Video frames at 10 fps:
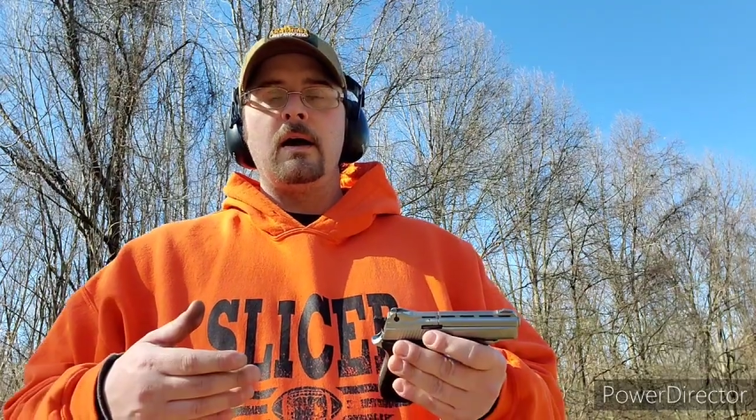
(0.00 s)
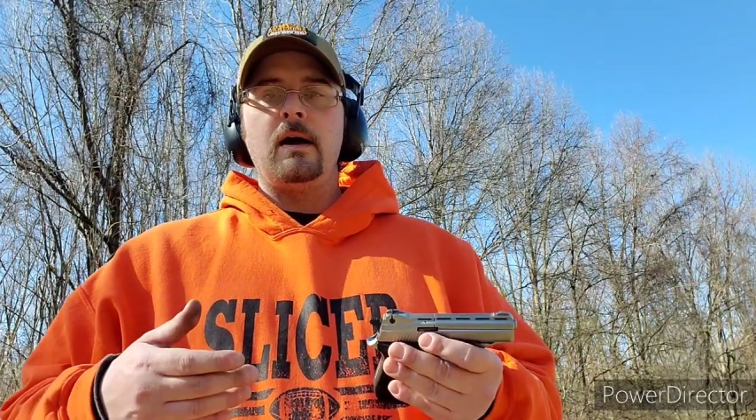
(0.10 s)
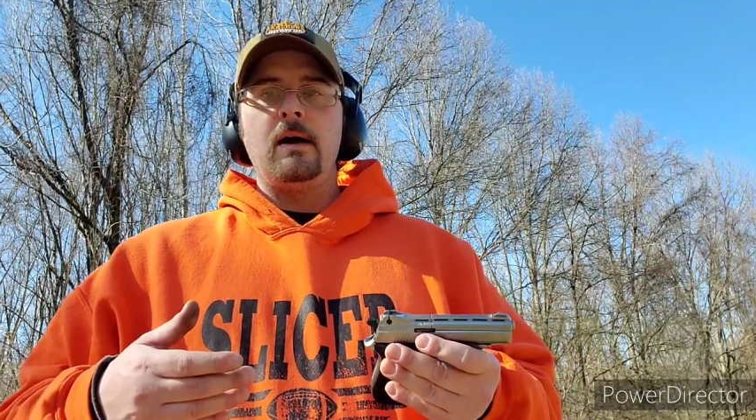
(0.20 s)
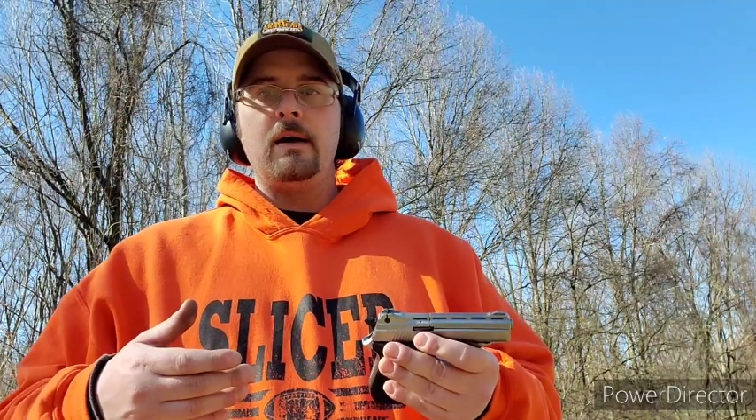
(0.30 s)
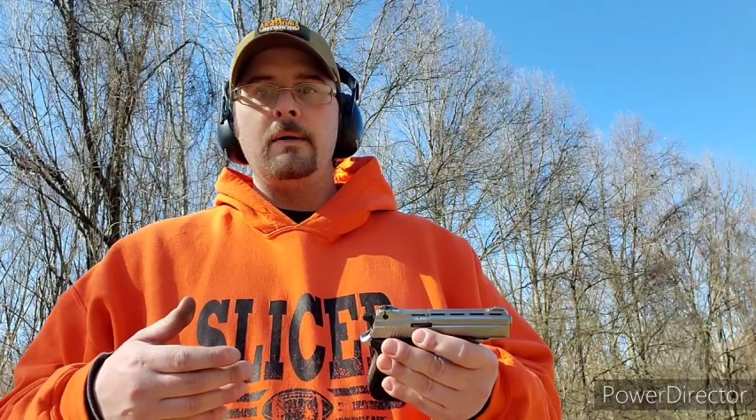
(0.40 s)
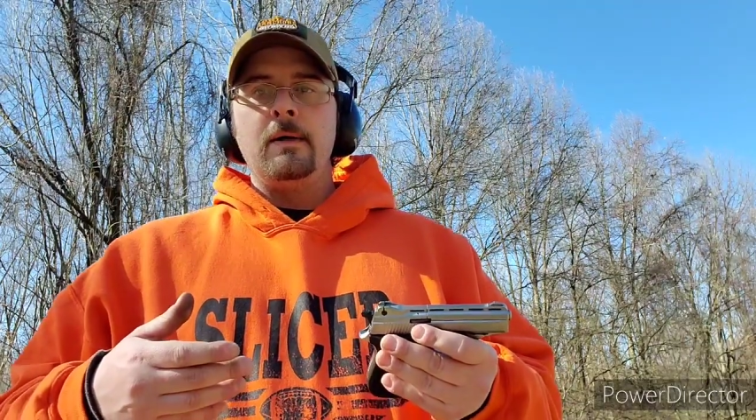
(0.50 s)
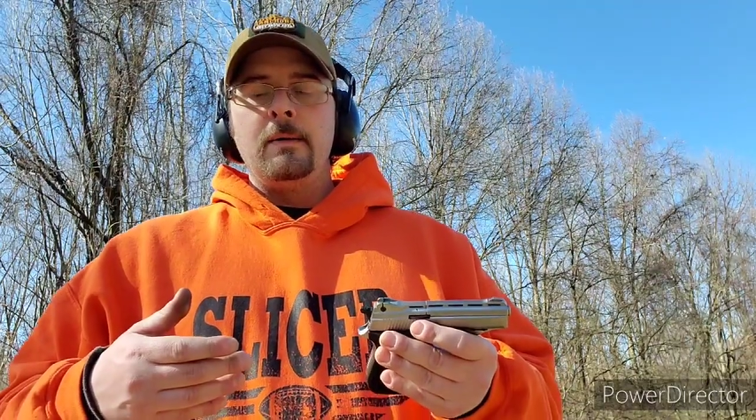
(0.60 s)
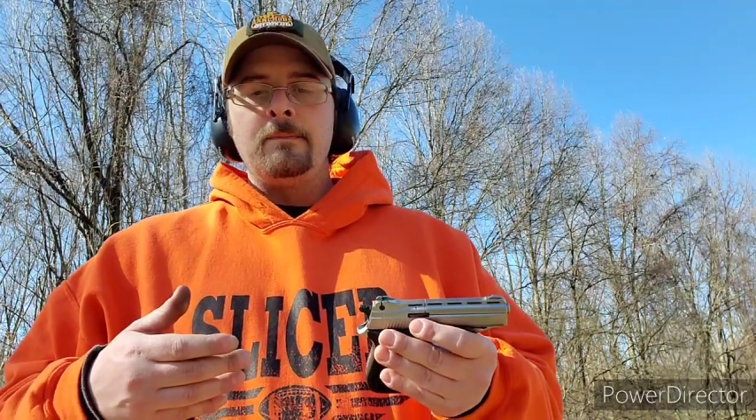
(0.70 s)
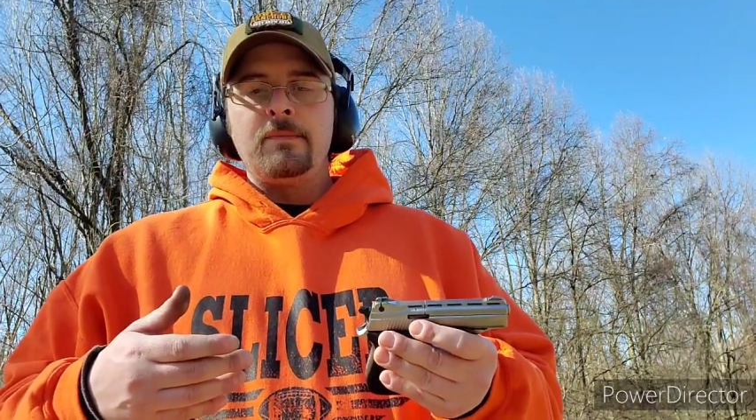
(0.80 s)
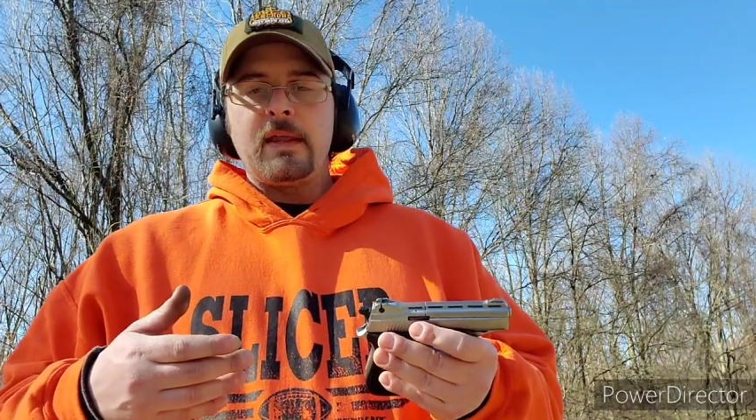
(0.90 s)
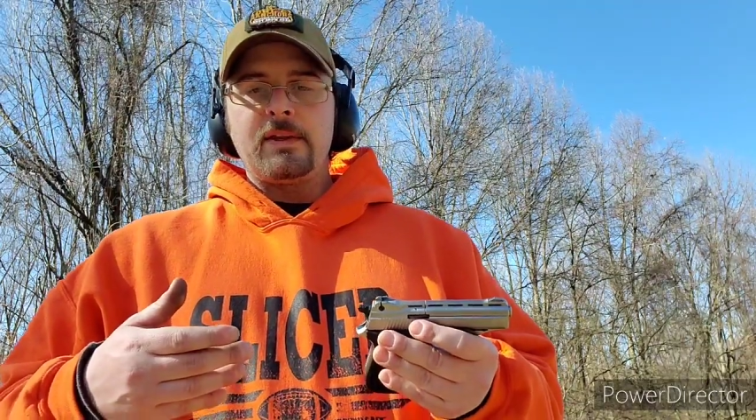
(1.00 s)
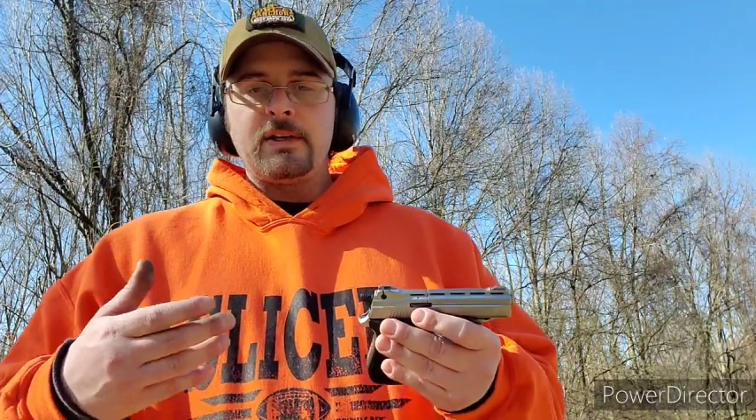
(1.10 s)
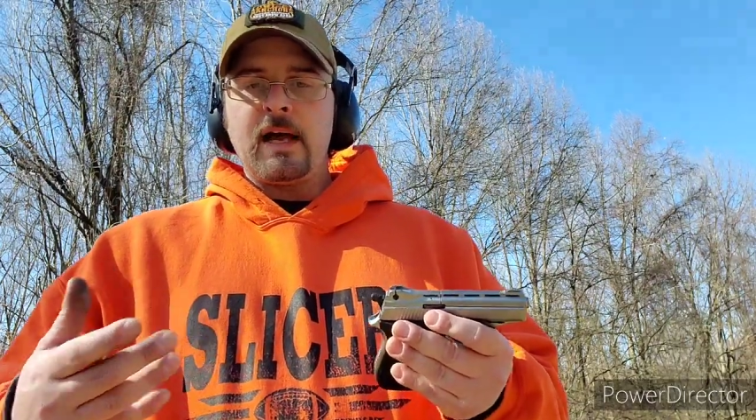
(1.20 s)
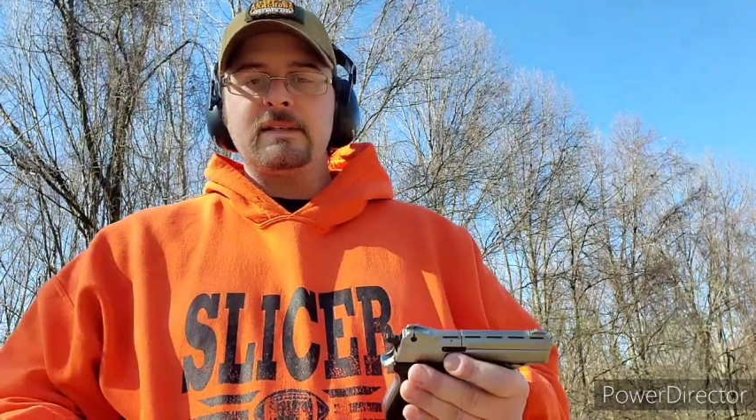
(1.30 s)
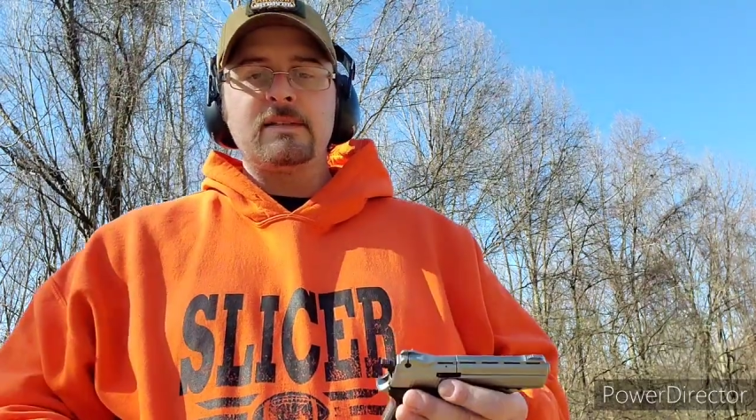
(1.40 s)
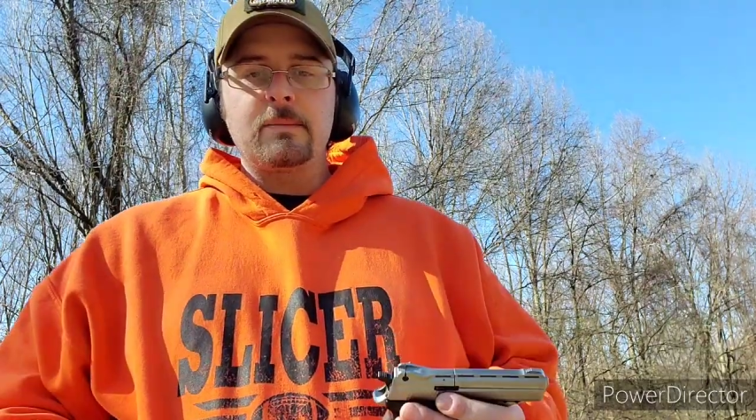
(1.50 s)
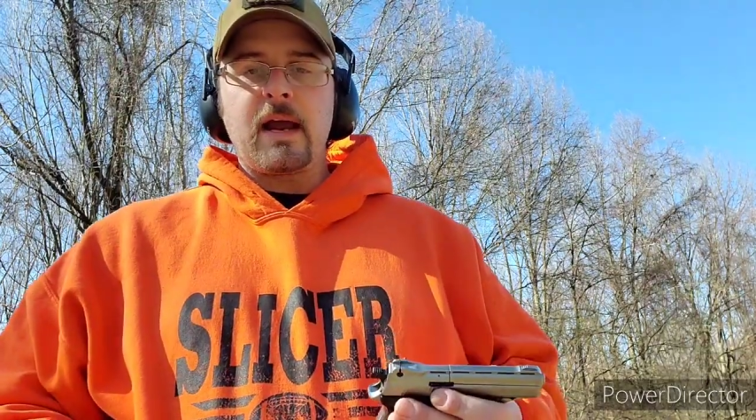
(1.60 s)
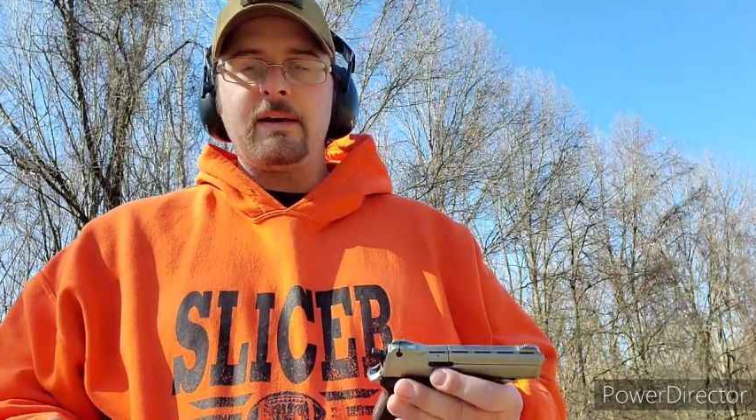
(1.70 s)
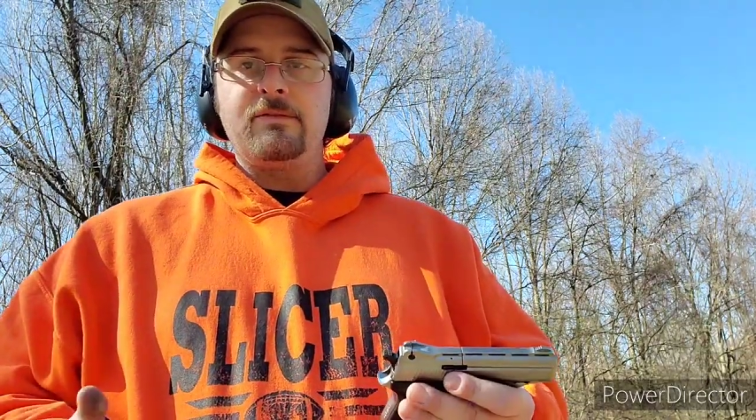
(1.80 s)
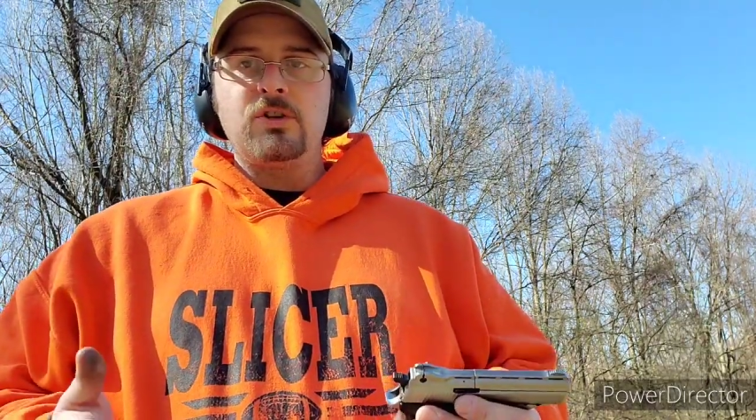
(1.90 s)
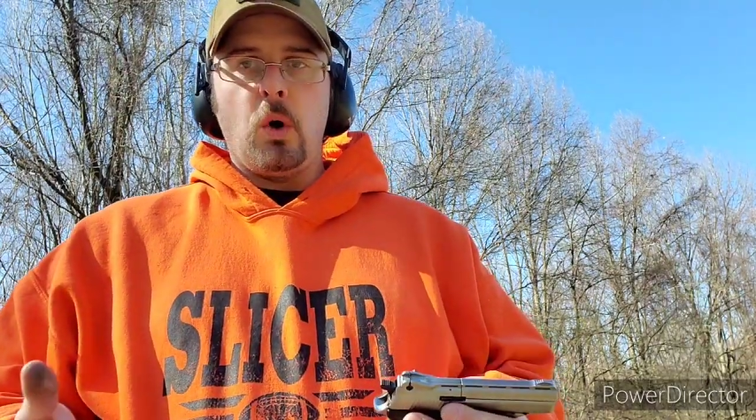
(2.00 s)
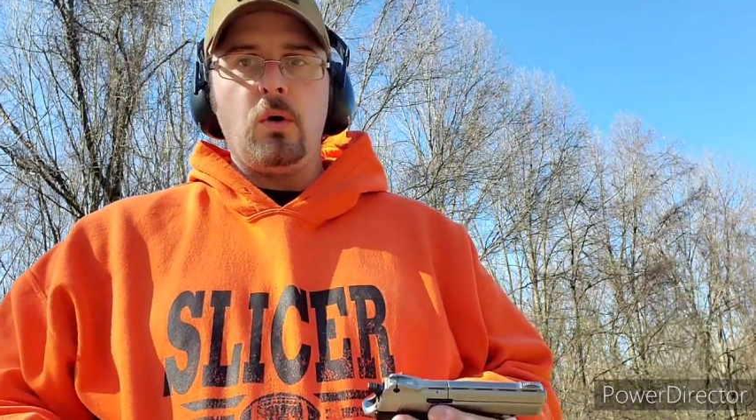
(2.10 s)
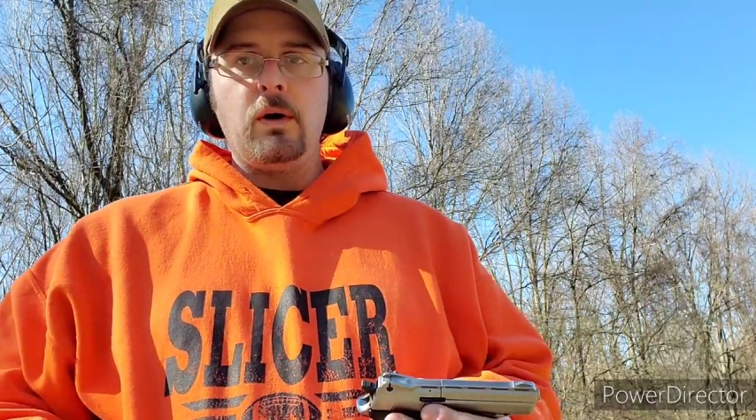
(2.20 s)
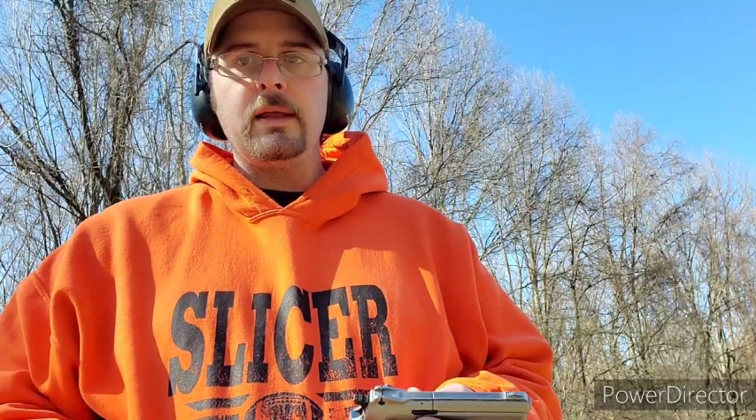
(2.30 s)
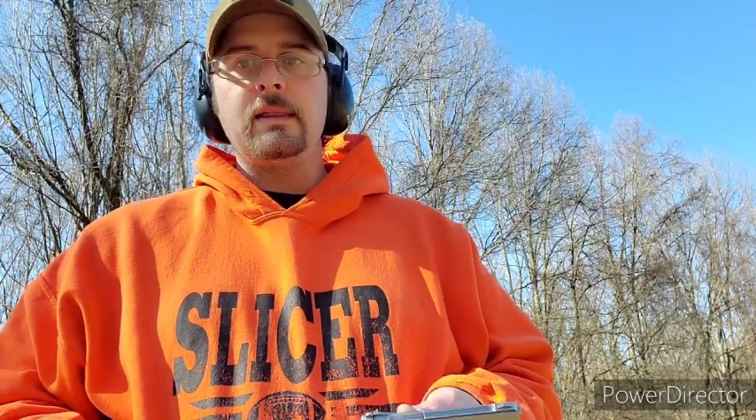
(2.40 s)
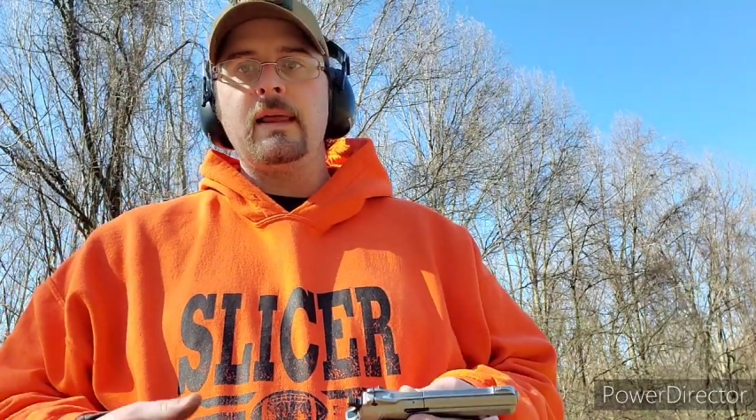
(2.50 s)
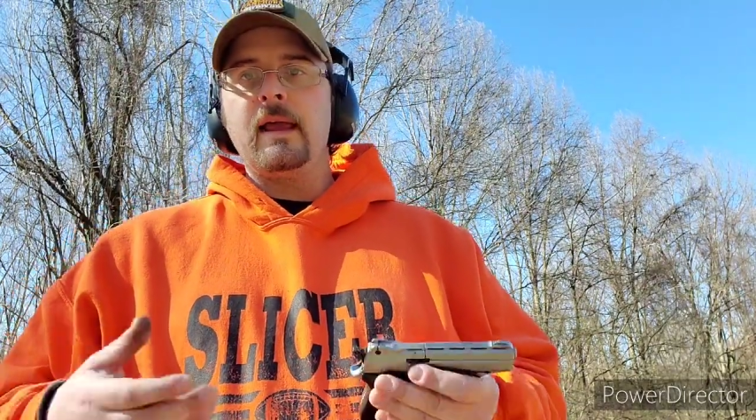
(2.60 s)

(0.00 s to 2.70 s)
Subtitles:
that they're not some kind of toy